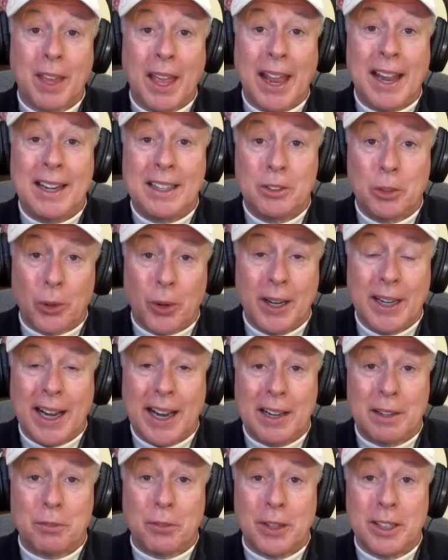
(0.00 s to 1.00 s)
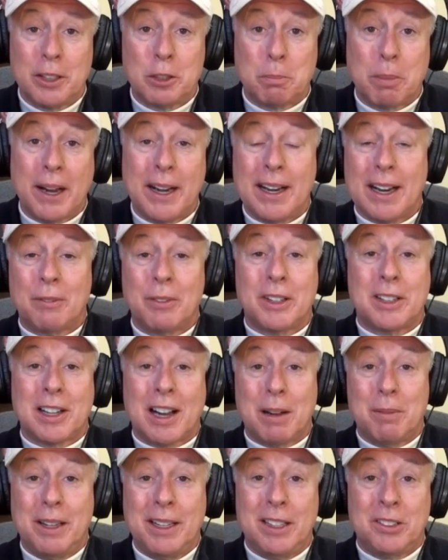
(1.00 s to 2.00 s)
And during every debate, every
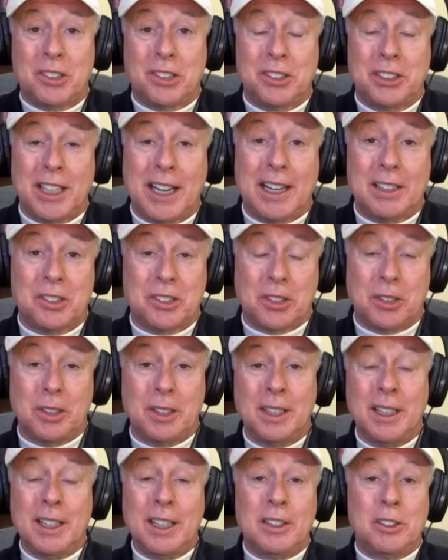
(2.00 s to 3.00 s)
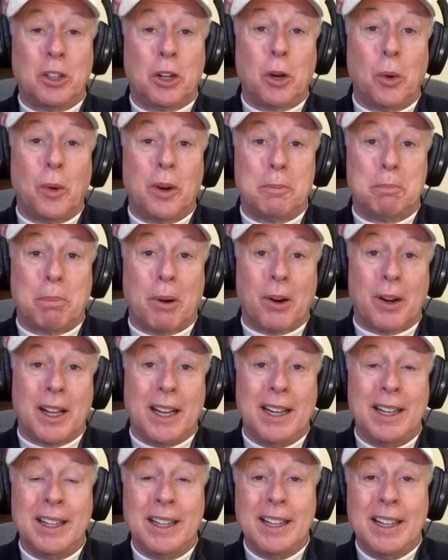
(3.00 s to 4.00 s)
time he gets a chance to go at
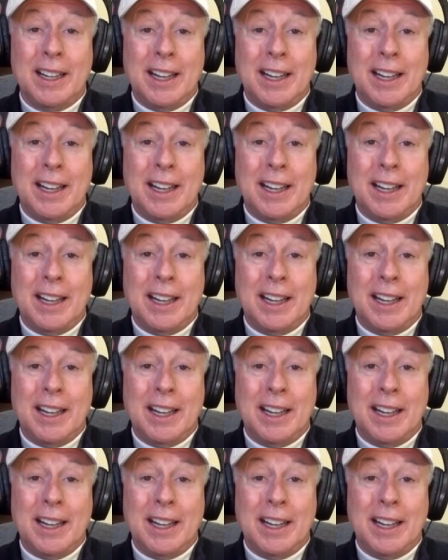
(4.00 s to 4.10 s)
Bernie,